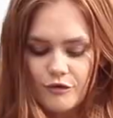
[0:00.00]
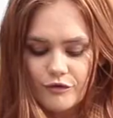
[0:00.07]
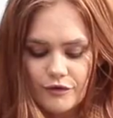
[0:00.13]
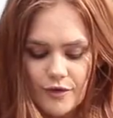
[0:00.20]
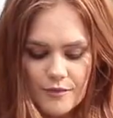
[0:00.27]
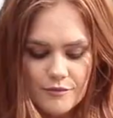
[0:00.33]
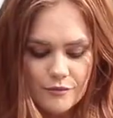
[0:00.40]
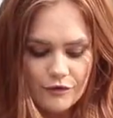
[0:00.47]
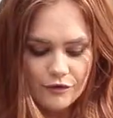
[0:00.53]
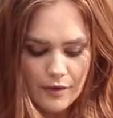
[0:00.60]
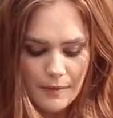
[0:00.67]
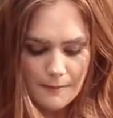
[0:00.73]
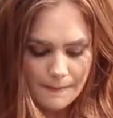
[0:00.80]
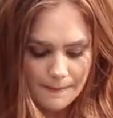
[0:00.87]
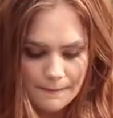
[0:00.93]

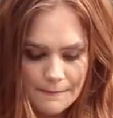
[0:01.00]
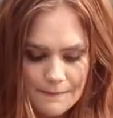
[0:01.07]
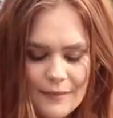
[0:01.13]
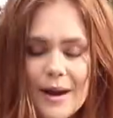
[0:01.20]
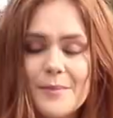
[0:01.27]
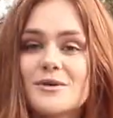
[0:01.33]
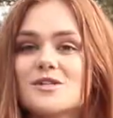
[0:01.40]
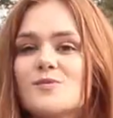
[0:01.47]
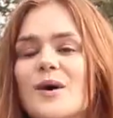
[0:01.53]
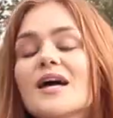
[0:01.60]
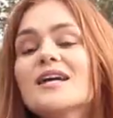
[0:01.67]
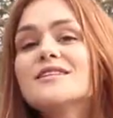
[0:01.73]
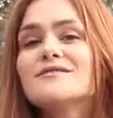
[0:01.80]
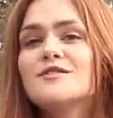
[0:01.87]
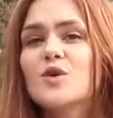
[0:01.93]
from my
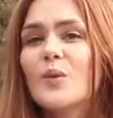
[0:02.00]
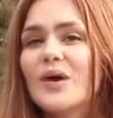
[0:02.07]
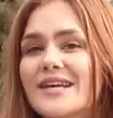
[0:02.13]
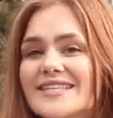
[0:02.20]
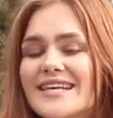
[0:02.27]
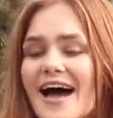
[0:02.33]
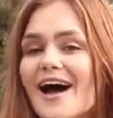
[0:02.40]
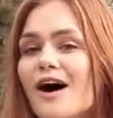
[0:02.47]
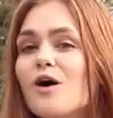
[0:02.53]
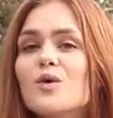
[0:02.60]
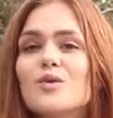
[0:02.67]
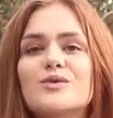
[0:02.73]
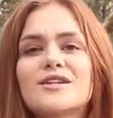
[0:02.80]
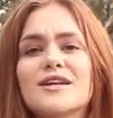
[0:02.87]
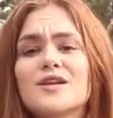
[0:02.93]
perspective, the ways
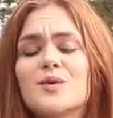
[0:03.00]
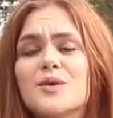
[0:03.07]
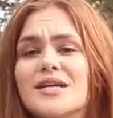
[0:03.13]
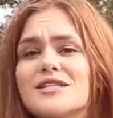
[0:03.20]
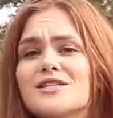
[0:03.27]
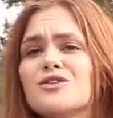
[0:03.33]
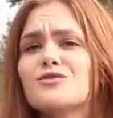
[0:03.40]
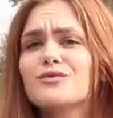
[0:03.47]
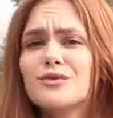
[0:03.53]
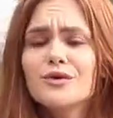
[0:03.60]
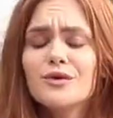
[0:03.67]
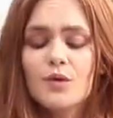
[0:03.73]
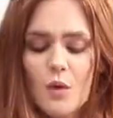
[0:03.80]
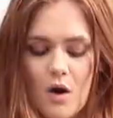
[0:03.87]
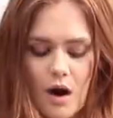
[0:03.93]
out and the ways
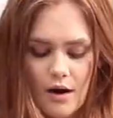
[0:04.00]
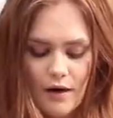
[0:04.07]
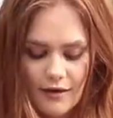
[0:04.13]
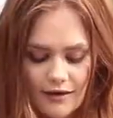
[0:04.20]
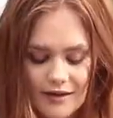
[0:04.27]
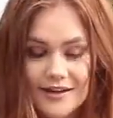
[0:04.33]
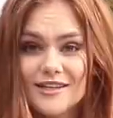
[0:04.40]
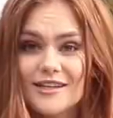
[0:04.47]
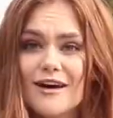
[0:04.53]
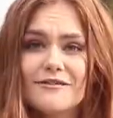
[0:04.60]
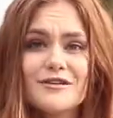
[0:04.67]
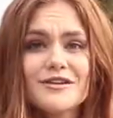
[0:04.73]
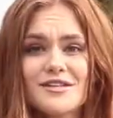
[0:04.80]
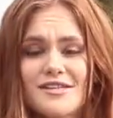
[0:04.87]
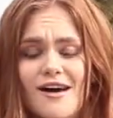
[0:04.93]
through are
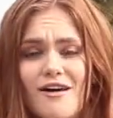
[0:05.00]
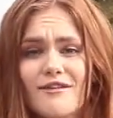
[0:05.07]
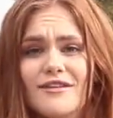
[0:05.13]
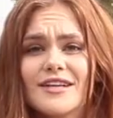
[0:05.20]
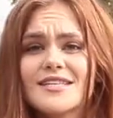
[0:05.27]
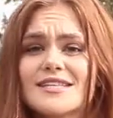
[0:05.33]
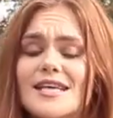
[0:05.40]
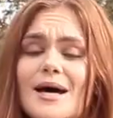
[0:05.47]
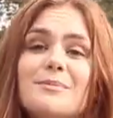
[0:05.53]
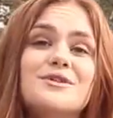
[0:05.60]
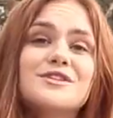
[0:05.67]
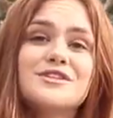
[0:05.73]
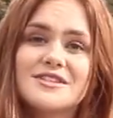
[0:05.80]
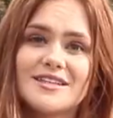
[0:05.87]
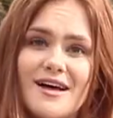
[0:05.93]
love yourself, accept
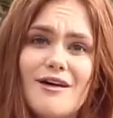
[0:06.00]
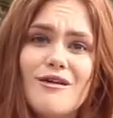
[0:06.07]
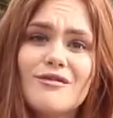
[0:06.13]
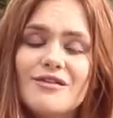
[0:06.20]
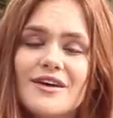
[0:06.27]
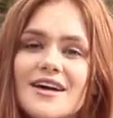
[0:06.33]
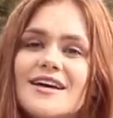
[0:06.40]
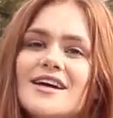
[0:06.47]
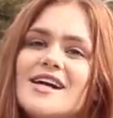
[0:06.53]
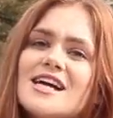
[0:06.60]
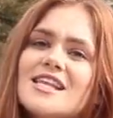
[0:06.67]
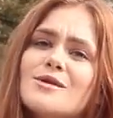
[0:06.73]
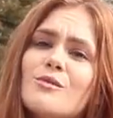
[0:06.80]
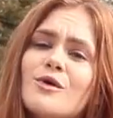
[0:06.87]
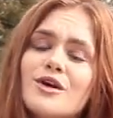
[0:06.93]
yourself.
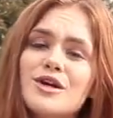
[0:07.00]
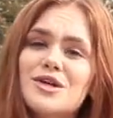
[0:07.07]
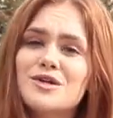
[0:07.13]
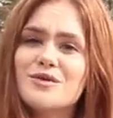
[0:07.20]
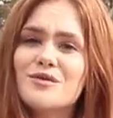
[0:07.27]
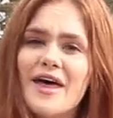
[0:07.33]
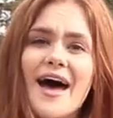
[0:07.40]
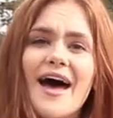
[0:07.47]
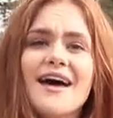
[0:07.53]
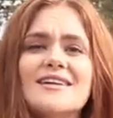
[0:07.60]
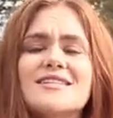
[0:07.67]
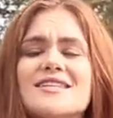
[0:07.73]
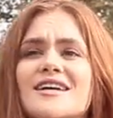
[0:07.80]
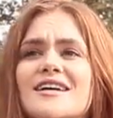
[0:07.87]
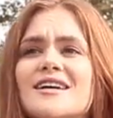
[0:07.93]
The more you do
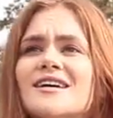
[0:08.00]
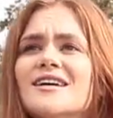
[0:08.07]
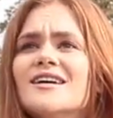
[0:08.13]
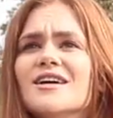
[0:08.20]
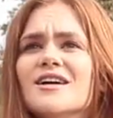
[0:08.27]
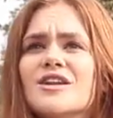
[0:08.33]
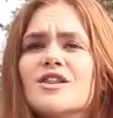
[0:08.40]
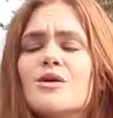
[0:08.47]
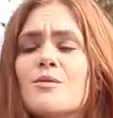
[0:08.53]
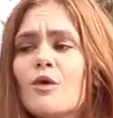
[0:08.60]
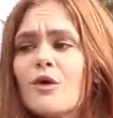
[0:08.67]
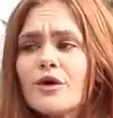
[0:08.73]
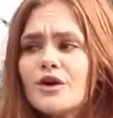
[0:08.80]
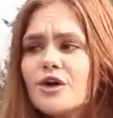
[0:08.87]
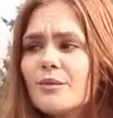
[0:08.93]
that, the
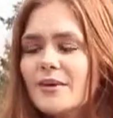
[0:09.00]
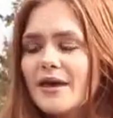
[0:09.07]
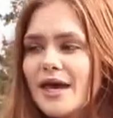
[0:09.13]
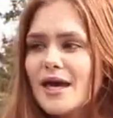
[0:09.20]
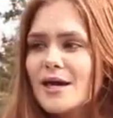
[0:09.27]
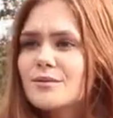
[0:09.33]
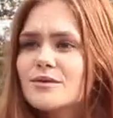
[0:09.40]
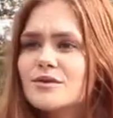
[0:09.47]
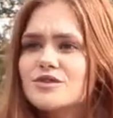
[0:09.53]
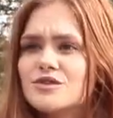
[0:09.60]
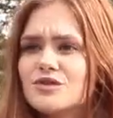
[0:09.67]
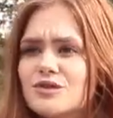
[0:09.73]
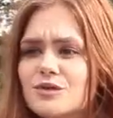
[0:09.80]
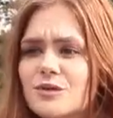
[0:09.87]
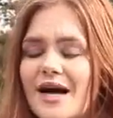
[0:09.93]
more you'll be able
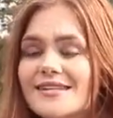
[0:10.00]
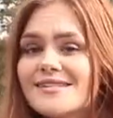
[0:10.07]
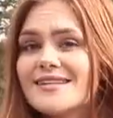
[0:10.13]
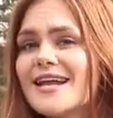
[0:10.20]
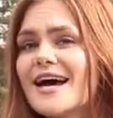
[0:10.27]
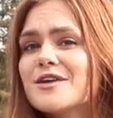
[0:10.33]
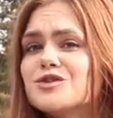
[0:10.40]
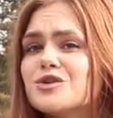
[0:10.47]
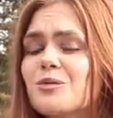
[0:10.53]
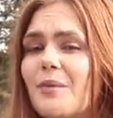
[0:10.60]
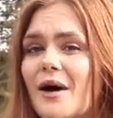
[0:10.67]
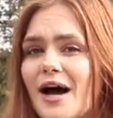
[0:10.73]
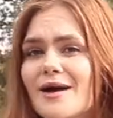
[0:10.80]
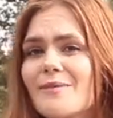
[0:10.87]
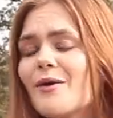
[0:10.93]
to, as a natural
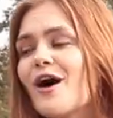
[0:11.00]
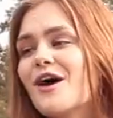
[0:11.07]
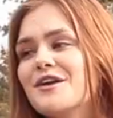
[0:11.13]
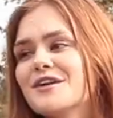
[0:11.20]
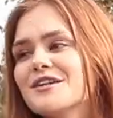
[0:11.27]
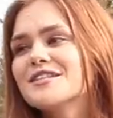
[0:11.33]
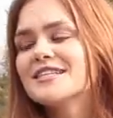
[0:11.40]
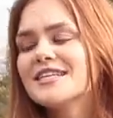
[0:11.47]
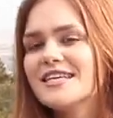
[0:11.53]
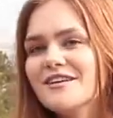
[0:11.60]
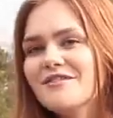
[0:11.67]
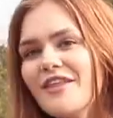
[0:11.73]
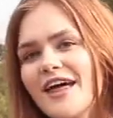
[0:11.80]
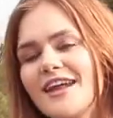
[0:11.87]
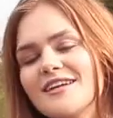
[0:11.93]
byproduct,
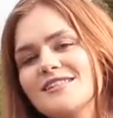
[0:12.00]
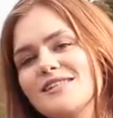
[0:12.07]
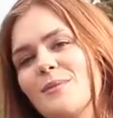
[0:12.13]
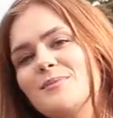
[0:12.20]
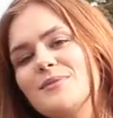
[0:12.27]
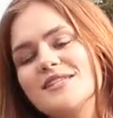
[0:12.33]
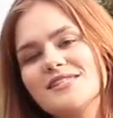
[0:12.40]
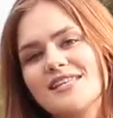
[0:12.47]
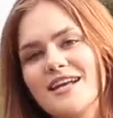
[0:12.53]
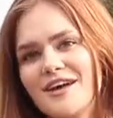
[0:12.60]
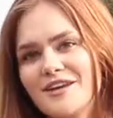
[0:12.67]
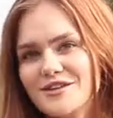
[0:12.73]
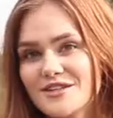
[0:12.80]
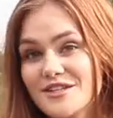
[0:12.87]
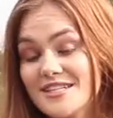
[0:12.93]
give that acceptance, that
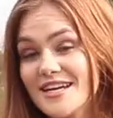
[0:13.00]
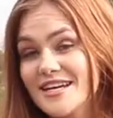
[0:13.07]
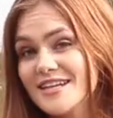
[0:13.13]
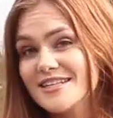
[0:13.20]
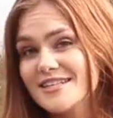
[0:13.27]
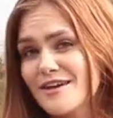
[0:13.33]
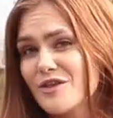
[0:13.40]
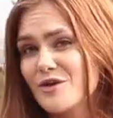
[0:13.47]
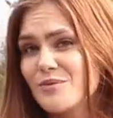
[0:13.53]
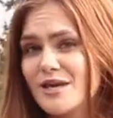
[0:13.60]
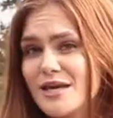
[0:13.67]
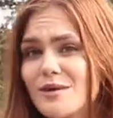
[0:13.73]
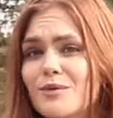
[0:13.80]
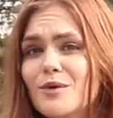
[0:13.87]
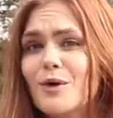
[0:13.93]
understanding to other
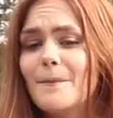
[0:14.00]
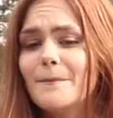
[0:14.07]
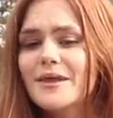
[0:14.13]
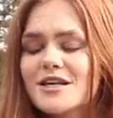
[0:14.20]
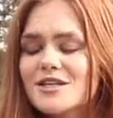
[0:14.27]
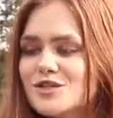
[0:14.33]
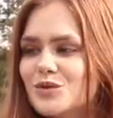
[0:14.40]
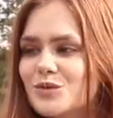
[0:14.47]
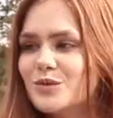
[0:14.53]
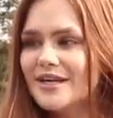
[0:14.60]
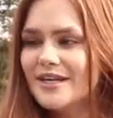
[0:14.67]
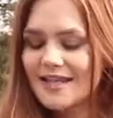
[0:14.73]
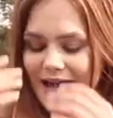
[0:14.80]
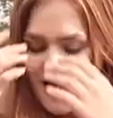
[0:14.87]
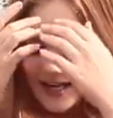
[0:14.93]
people, because you
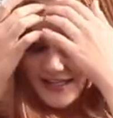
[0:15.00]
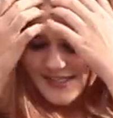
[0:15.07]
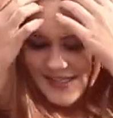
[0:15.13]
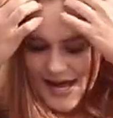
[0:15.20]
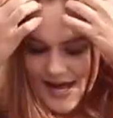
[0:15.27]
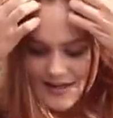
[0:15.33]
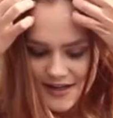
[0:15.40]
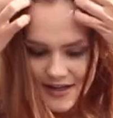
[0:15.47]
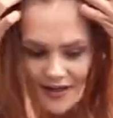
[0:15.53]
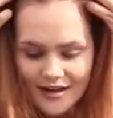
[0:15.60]
realize that